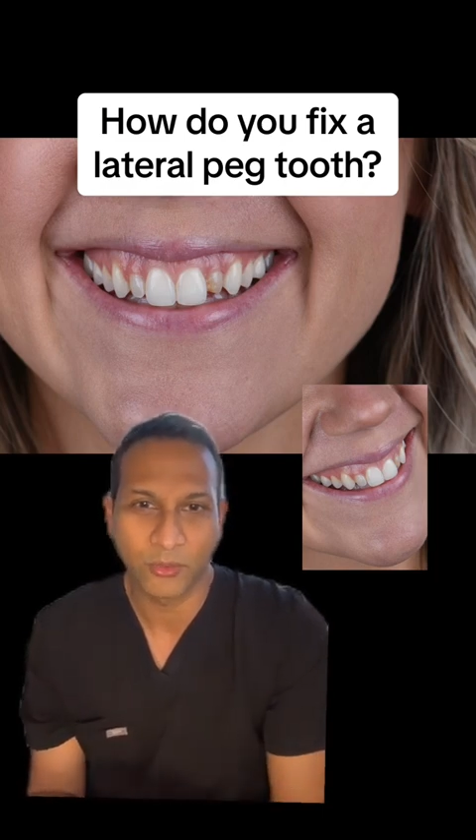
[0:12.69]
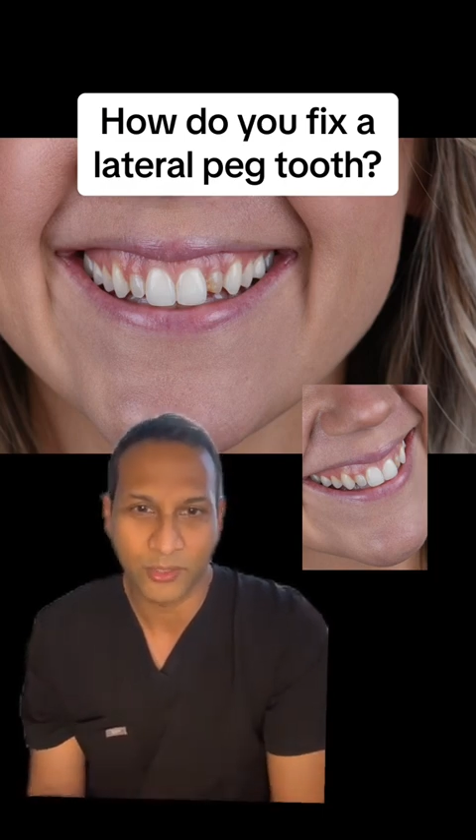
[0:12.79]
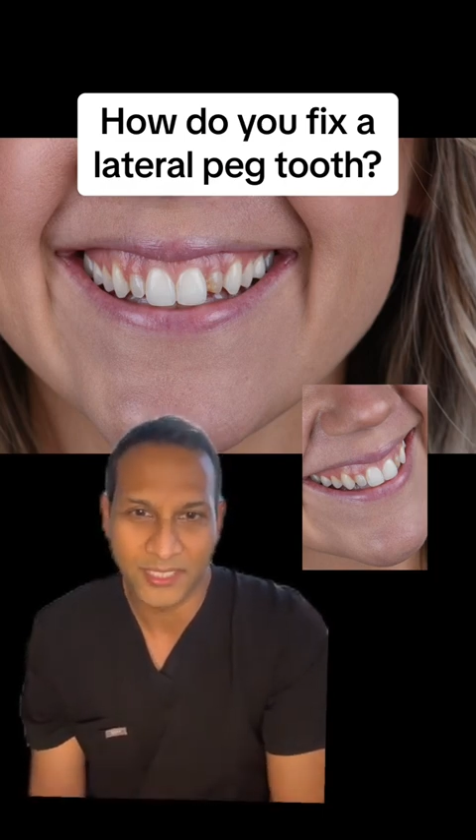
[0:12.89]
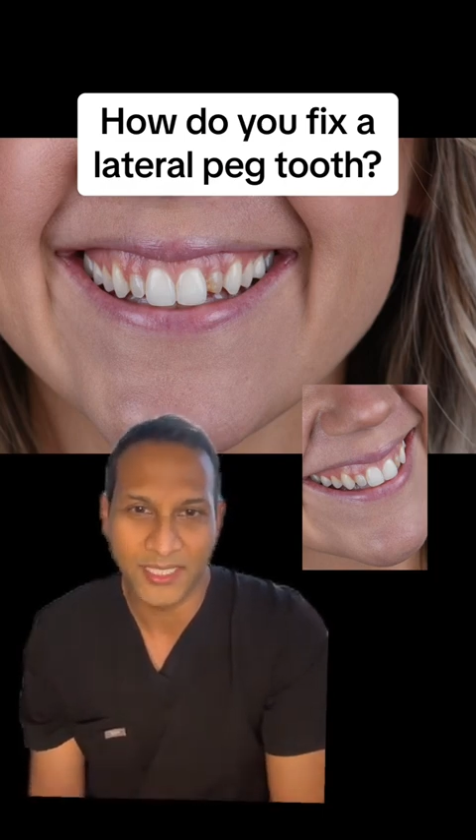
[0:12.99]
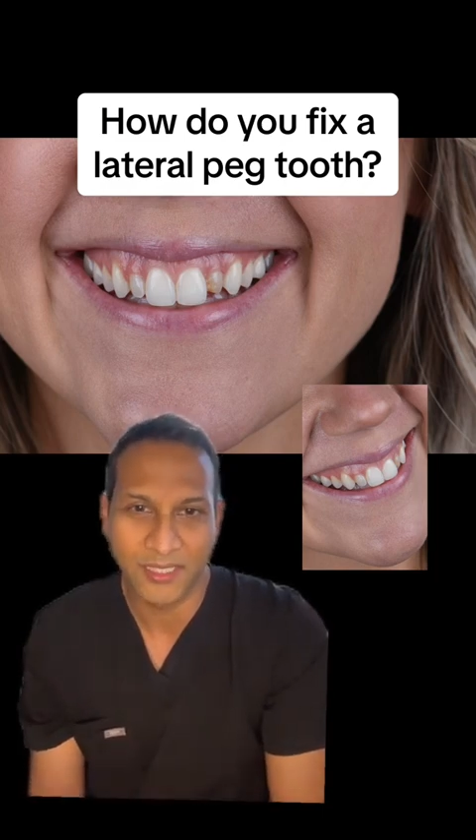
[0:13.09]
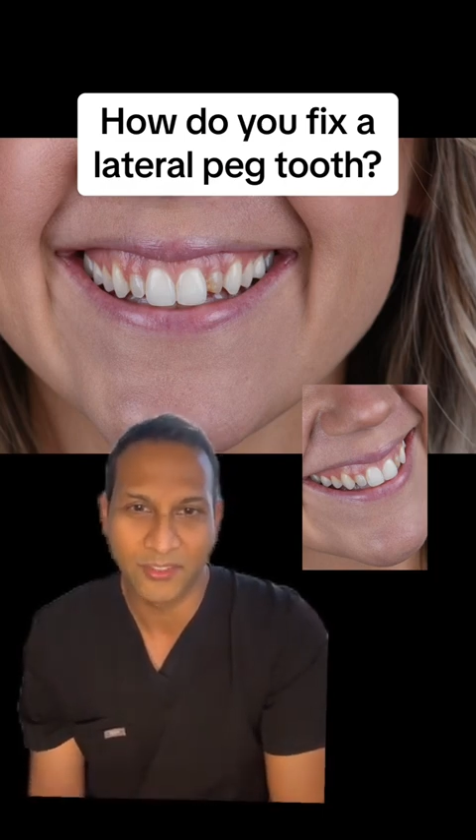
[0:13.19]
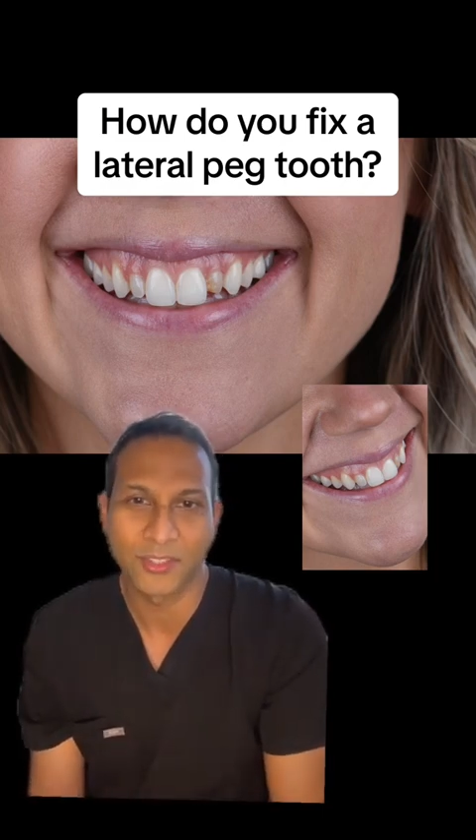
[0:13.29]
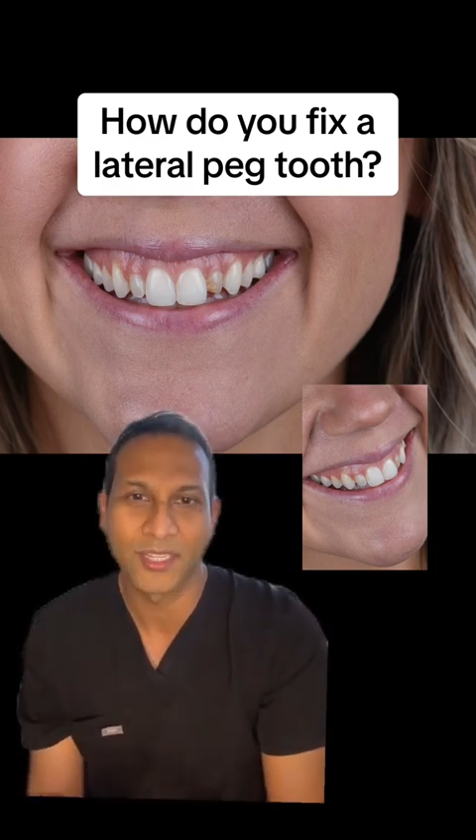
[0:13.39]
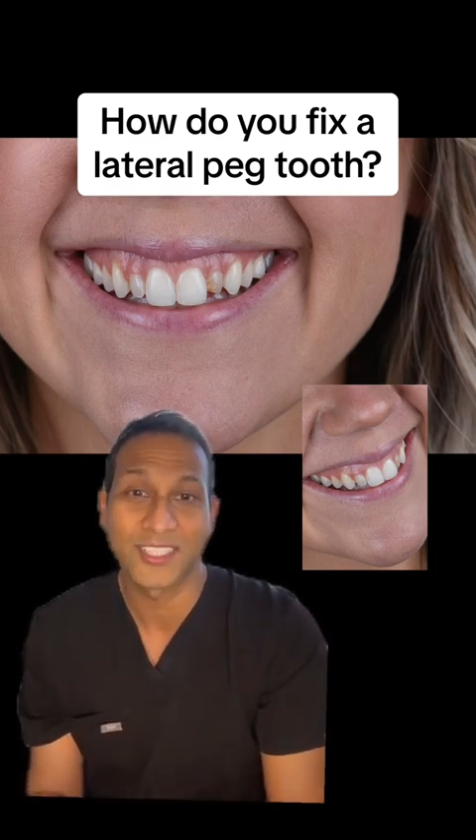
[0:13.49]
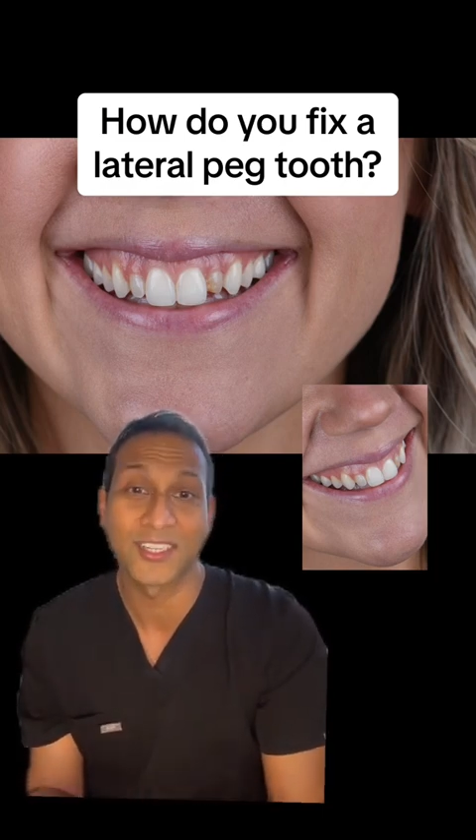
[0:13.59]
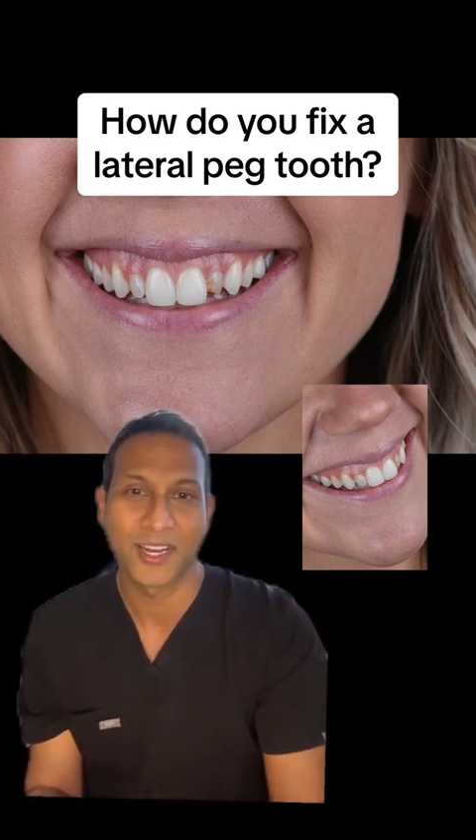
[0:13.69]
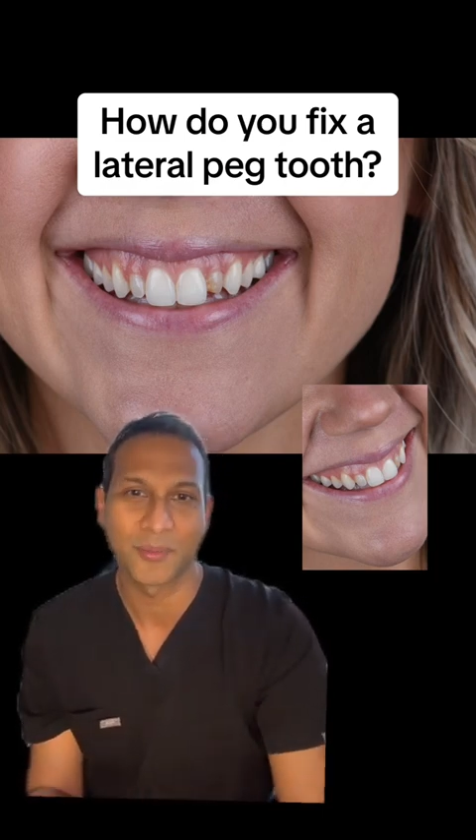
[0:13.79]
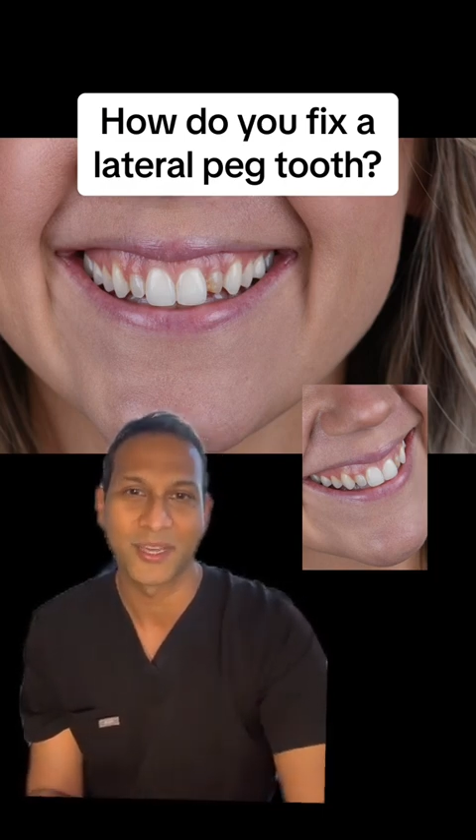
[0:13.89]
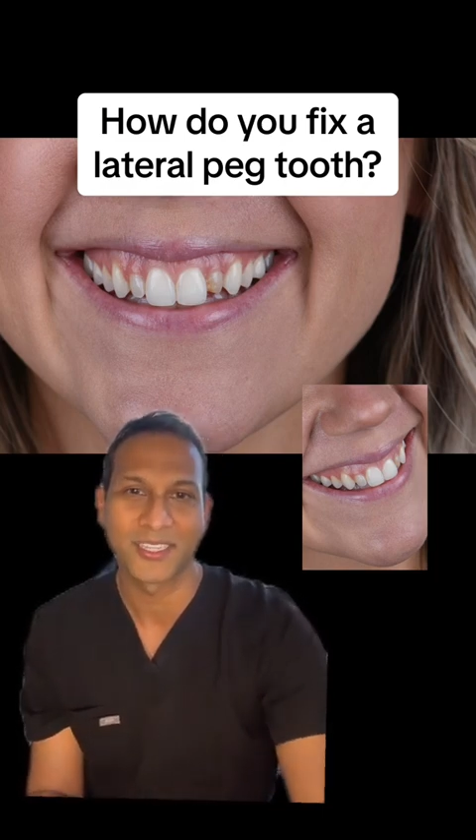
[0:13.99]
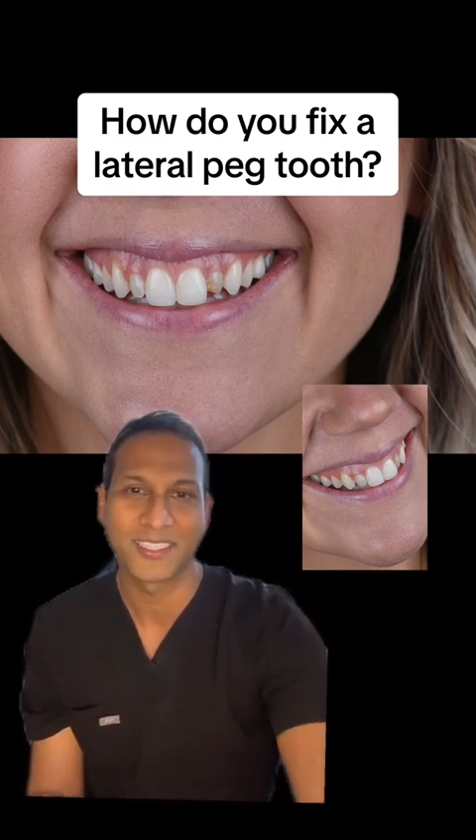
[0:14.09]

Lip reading: teeth? So let's talk about it.